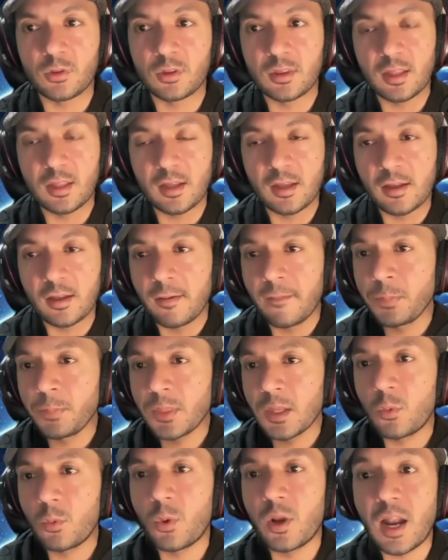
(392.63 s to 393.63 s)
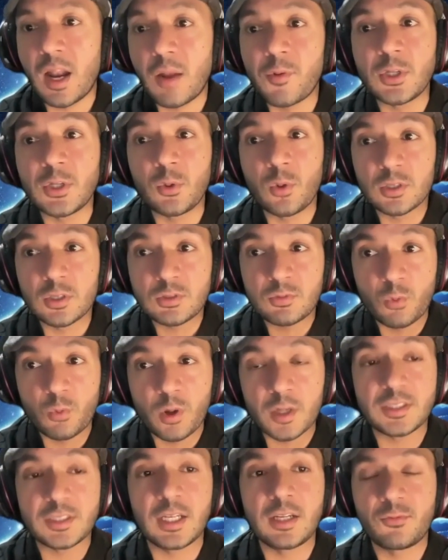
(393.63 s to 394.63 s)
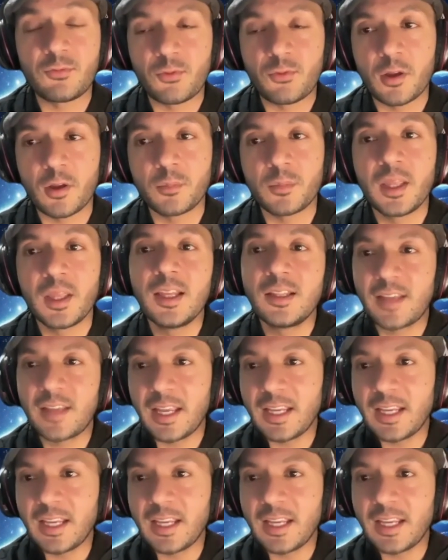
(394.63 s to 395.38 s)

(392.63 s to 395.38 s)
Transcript: on the wherever you are watching from.